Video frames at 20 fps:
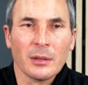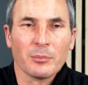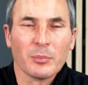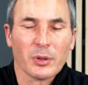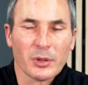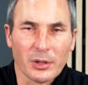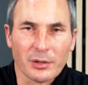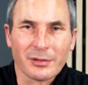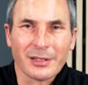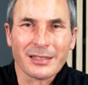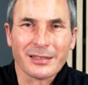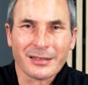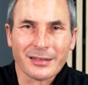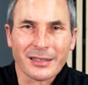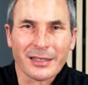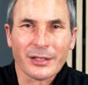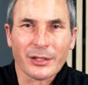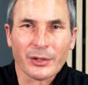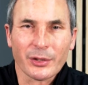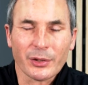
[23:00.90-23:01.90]
but you need to
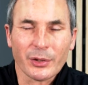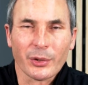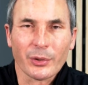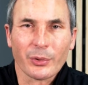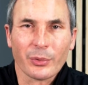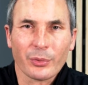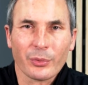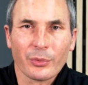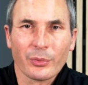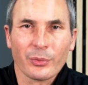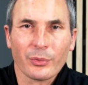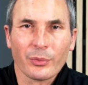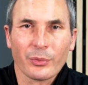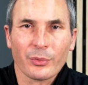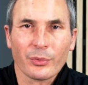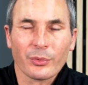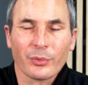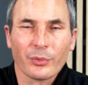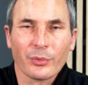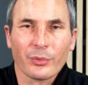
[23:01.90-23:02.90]
let it go.
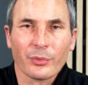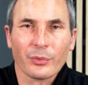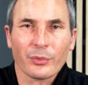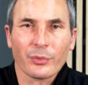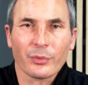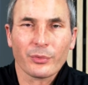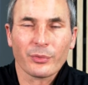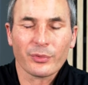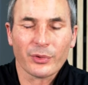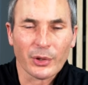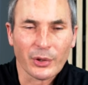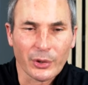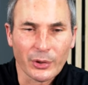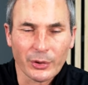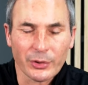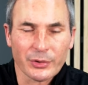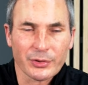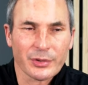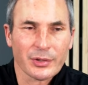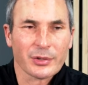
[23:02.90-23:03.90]
The
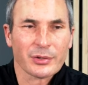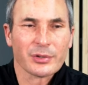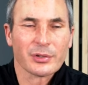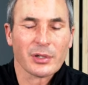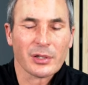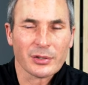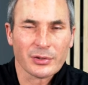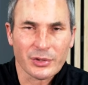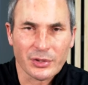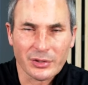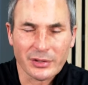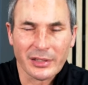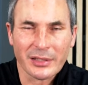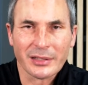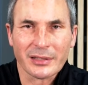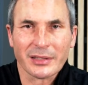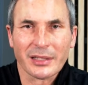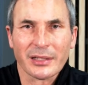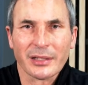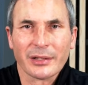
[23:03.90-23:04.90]
hurts it's caused, you
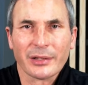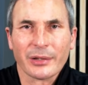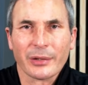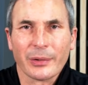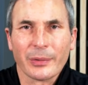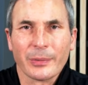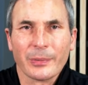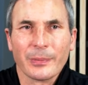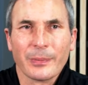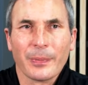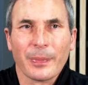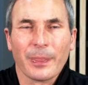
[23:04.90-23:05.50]
need to let it go.